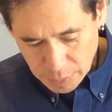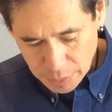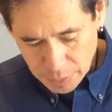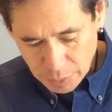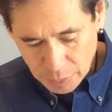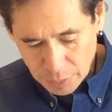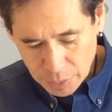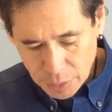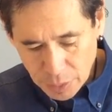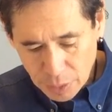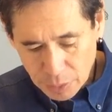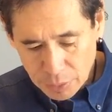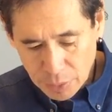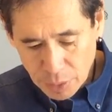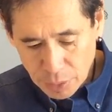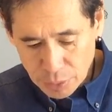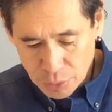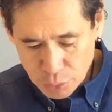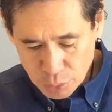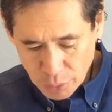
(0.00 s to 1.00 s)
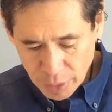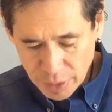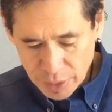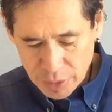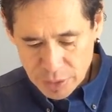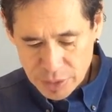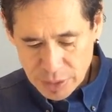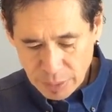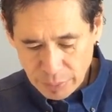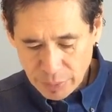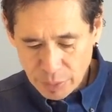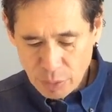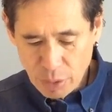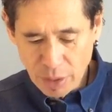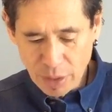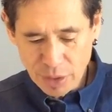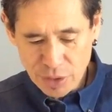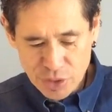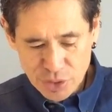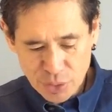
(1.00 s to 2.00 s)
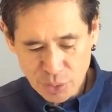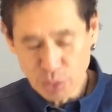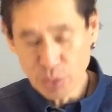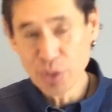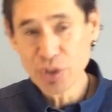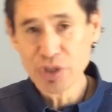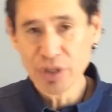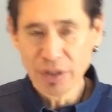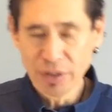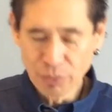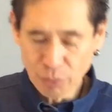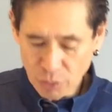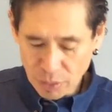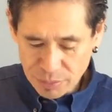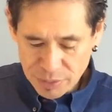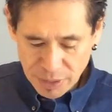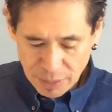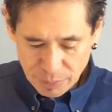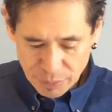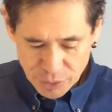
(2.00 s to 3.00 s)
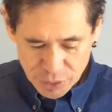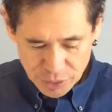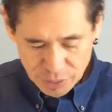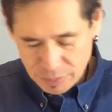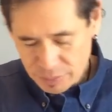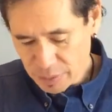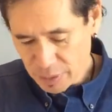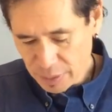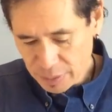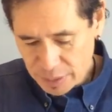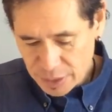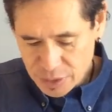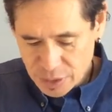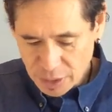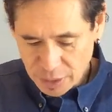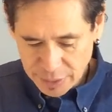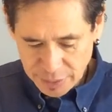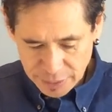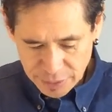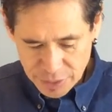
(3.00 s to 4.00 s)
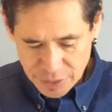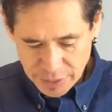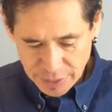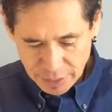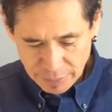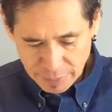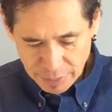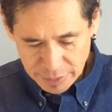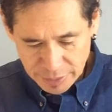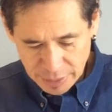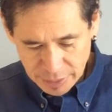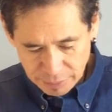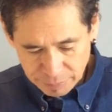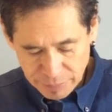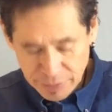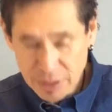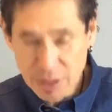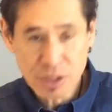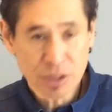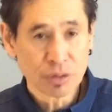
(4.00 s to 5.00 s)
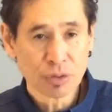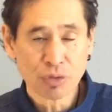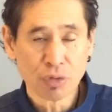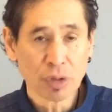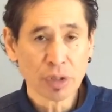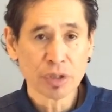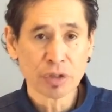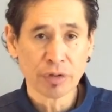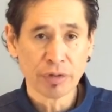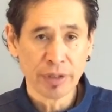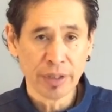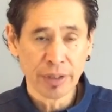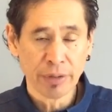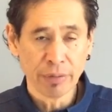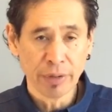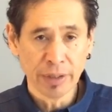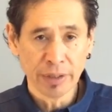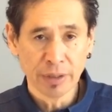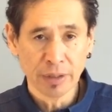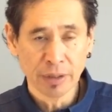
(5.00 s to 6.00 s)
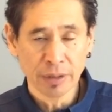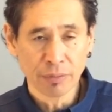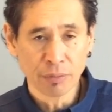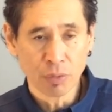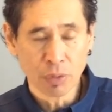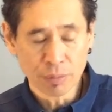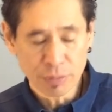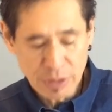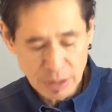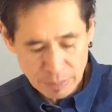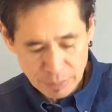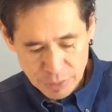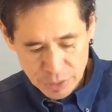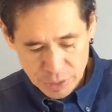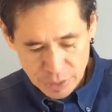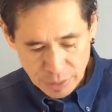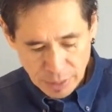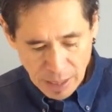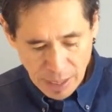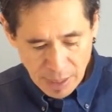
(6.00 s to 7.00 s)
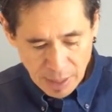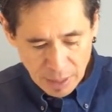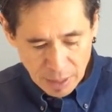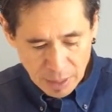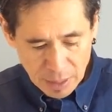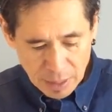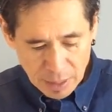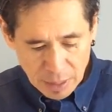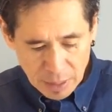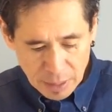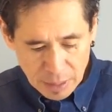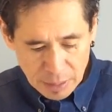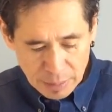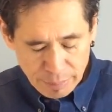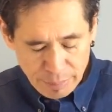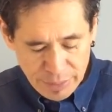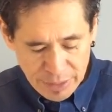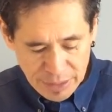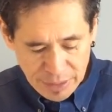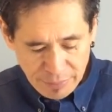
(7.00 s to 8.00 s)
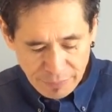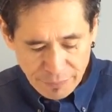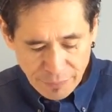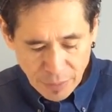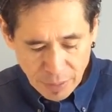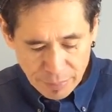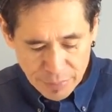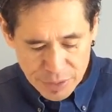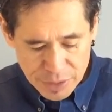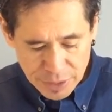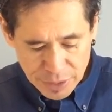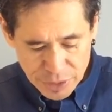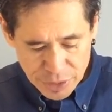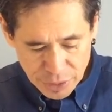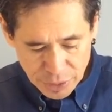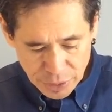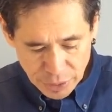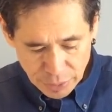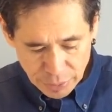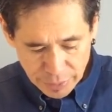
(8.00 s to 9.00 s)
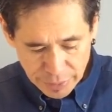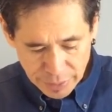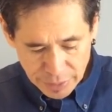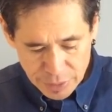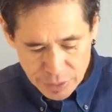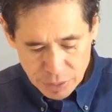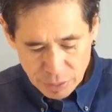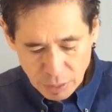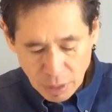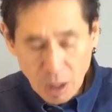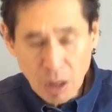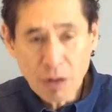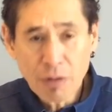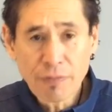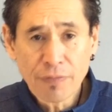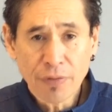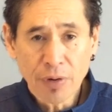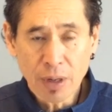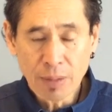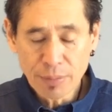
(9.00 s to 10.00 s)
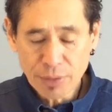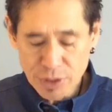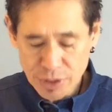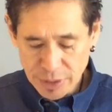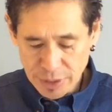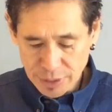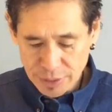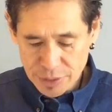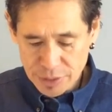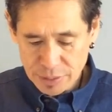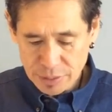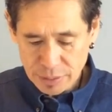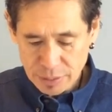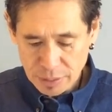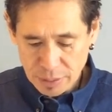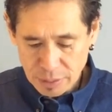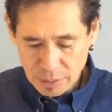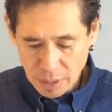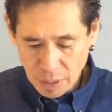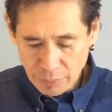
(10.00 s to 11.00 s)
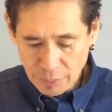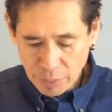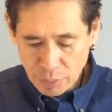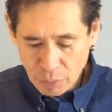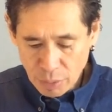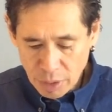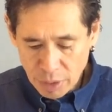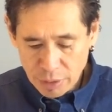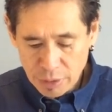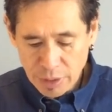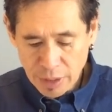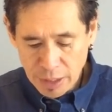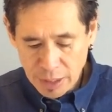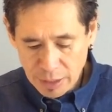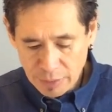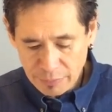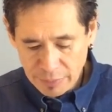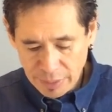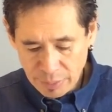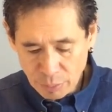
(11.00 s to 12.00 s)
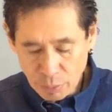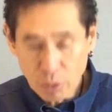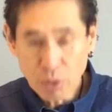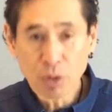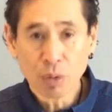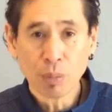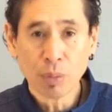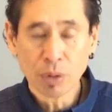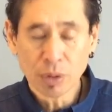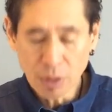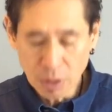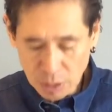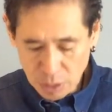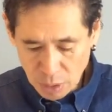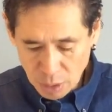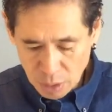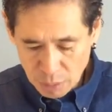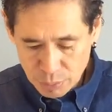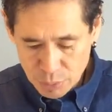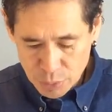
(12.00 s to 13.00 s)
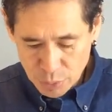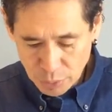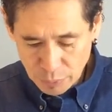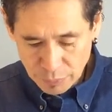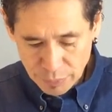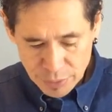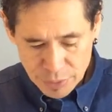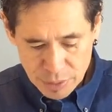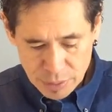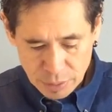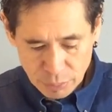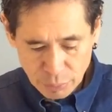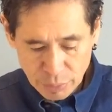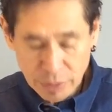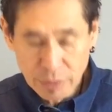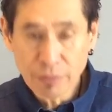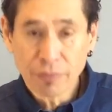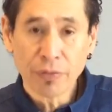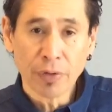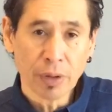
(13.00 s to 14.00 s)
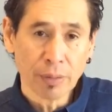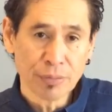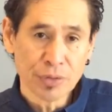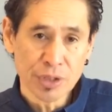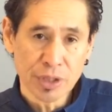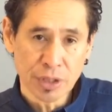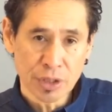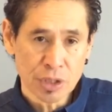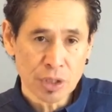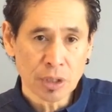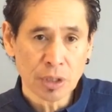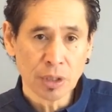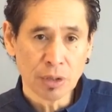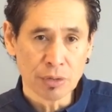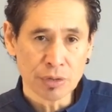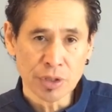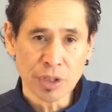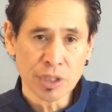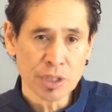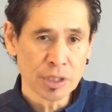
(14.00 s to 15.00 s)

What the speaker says: There are no known drugs that require storage in warm temperature. All right, that's all I need to say about that, because drugs are degraded in warm temperature. B, pharmacy security. So all pharmacies are required to have a workable alarm service when the pharmacy is closed.